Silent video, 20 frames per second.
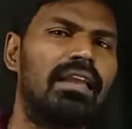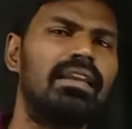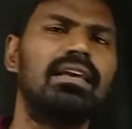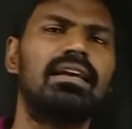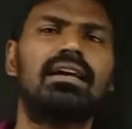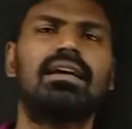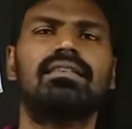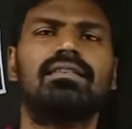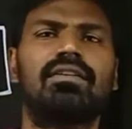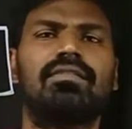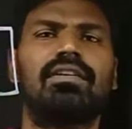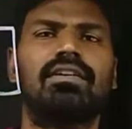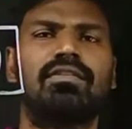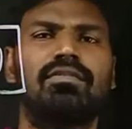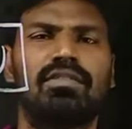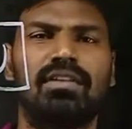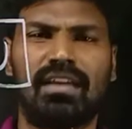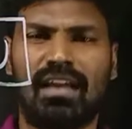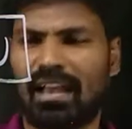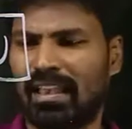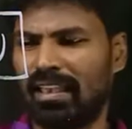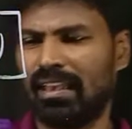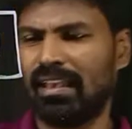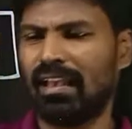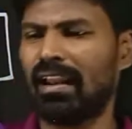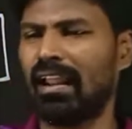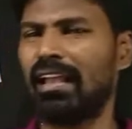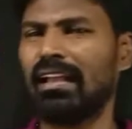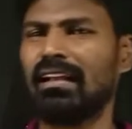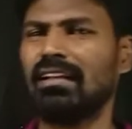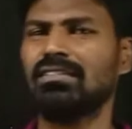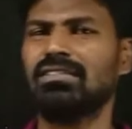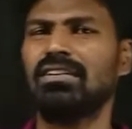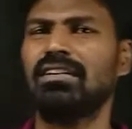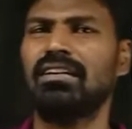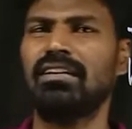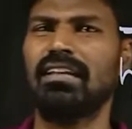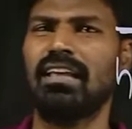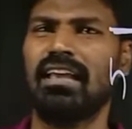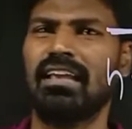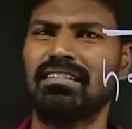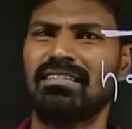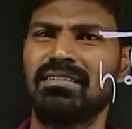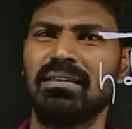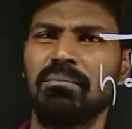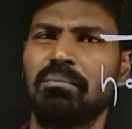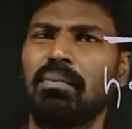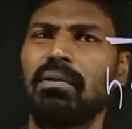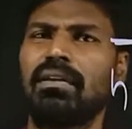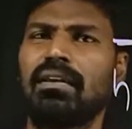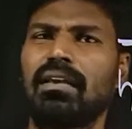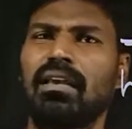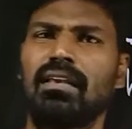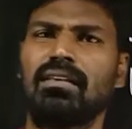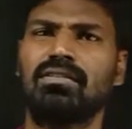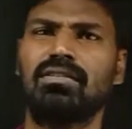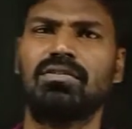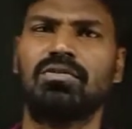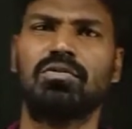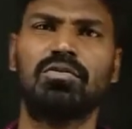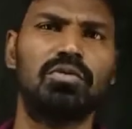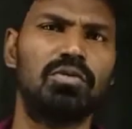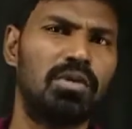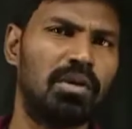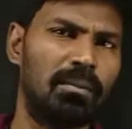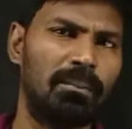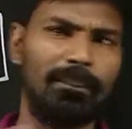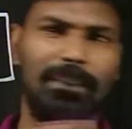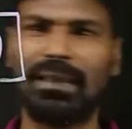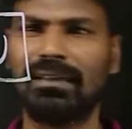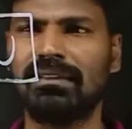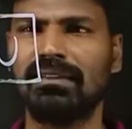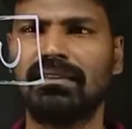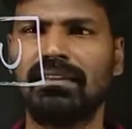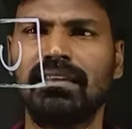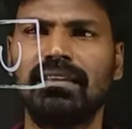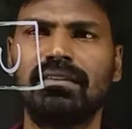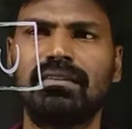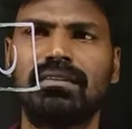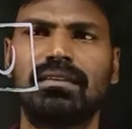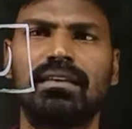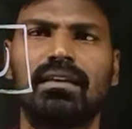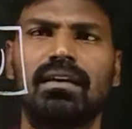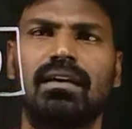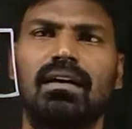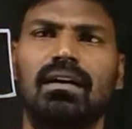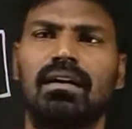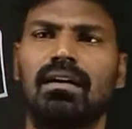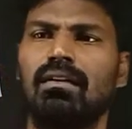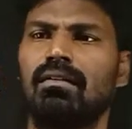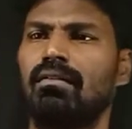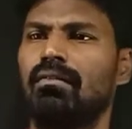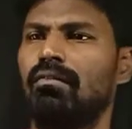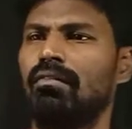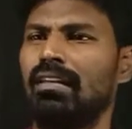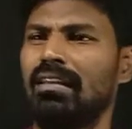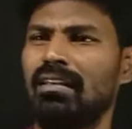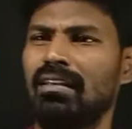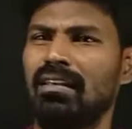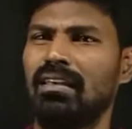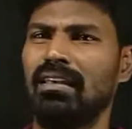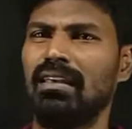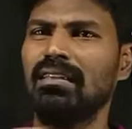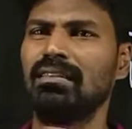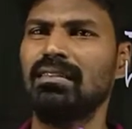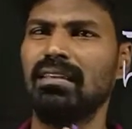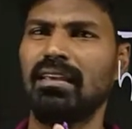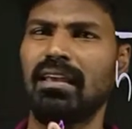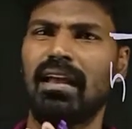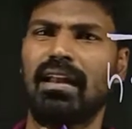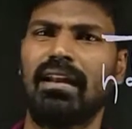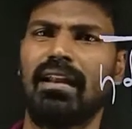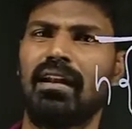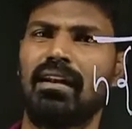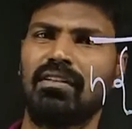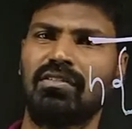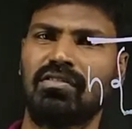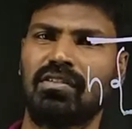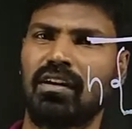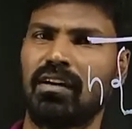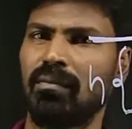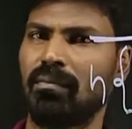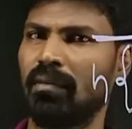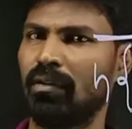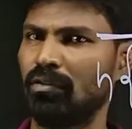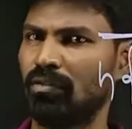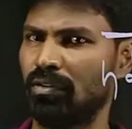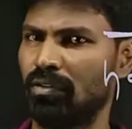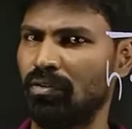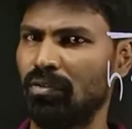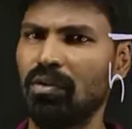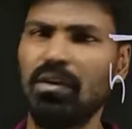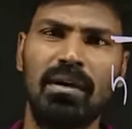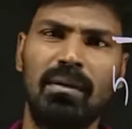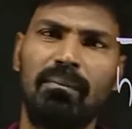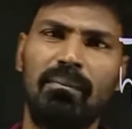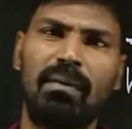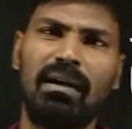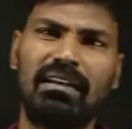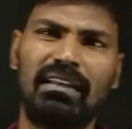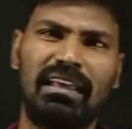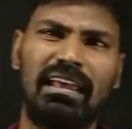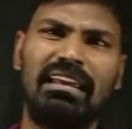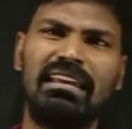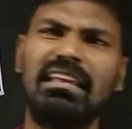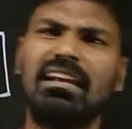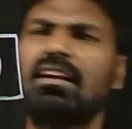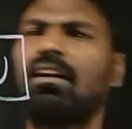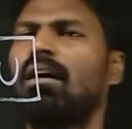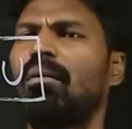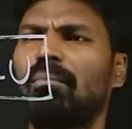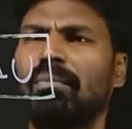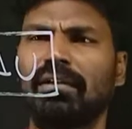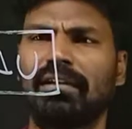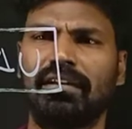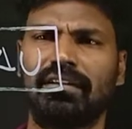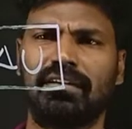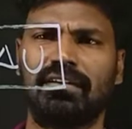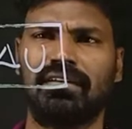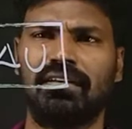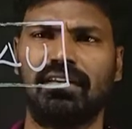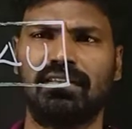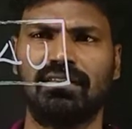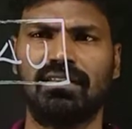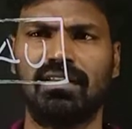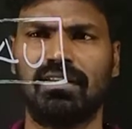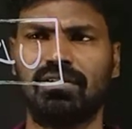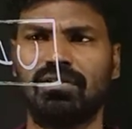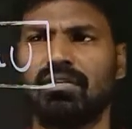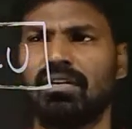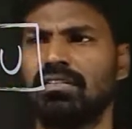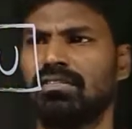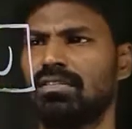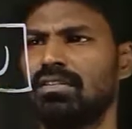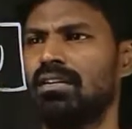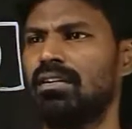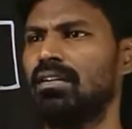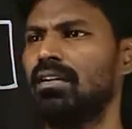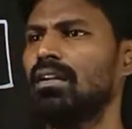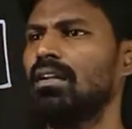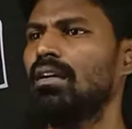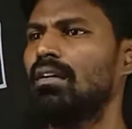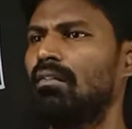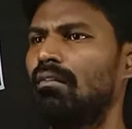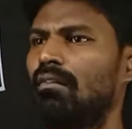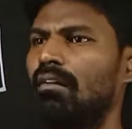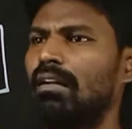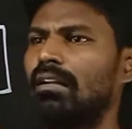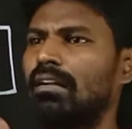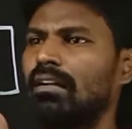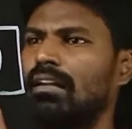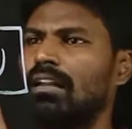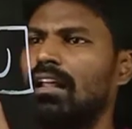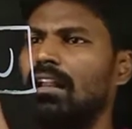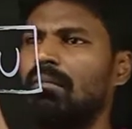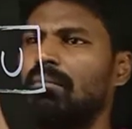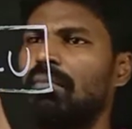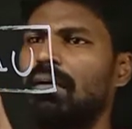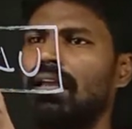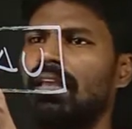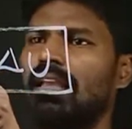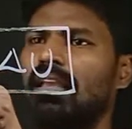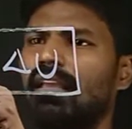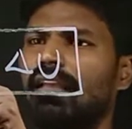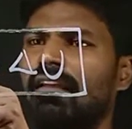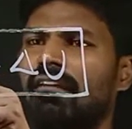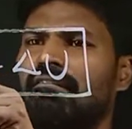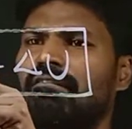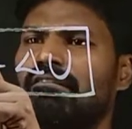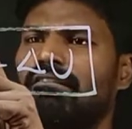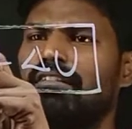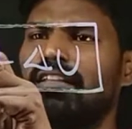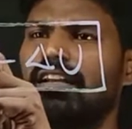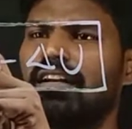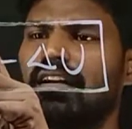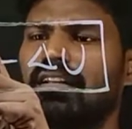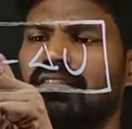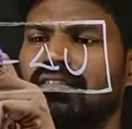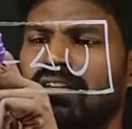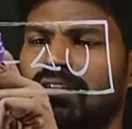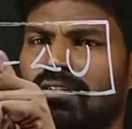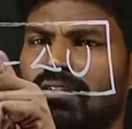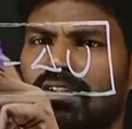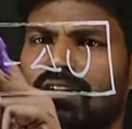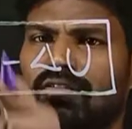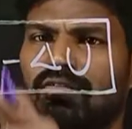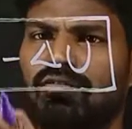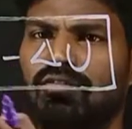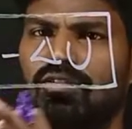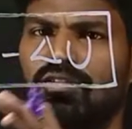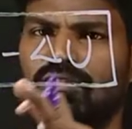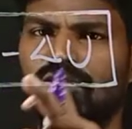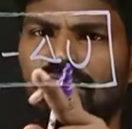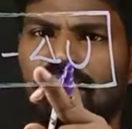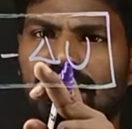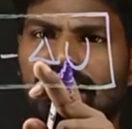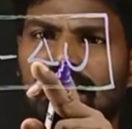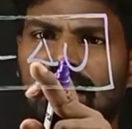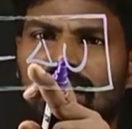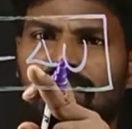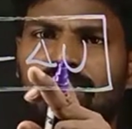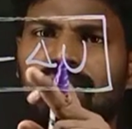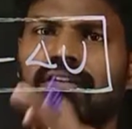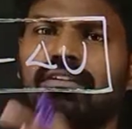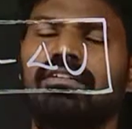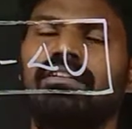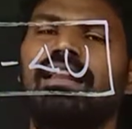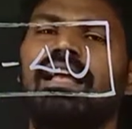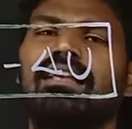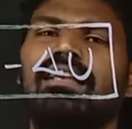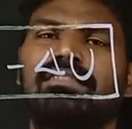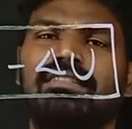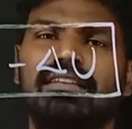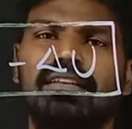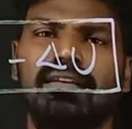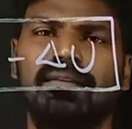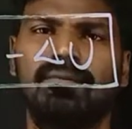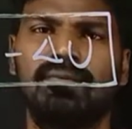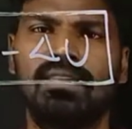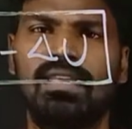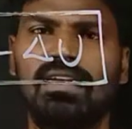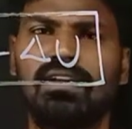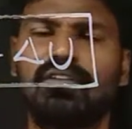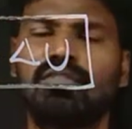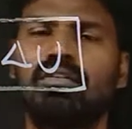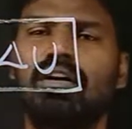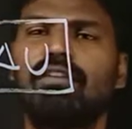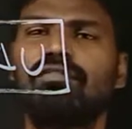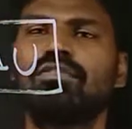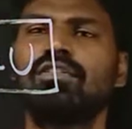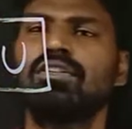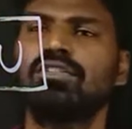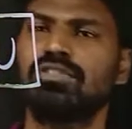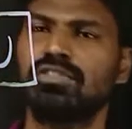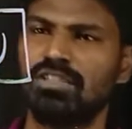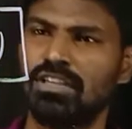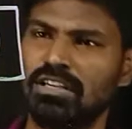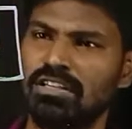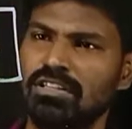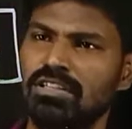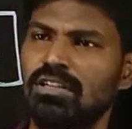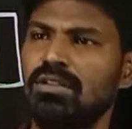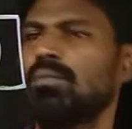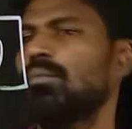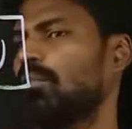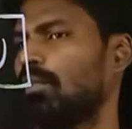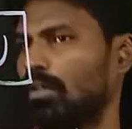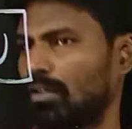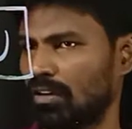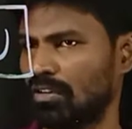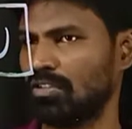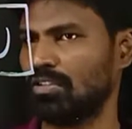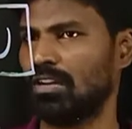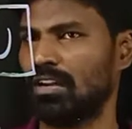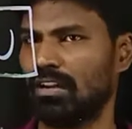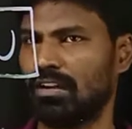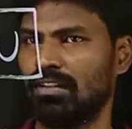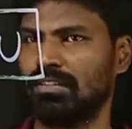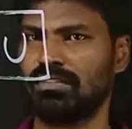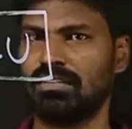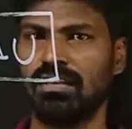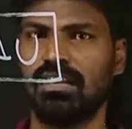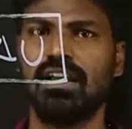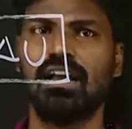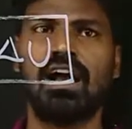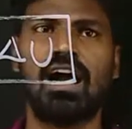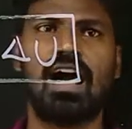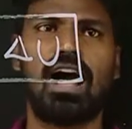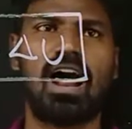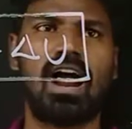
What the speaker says: any conservative, here I considered a simple case to make the things very easy and understandable to you, but any complicated case that you consider, work done by every conservative force can be written as negative of change in potential energy.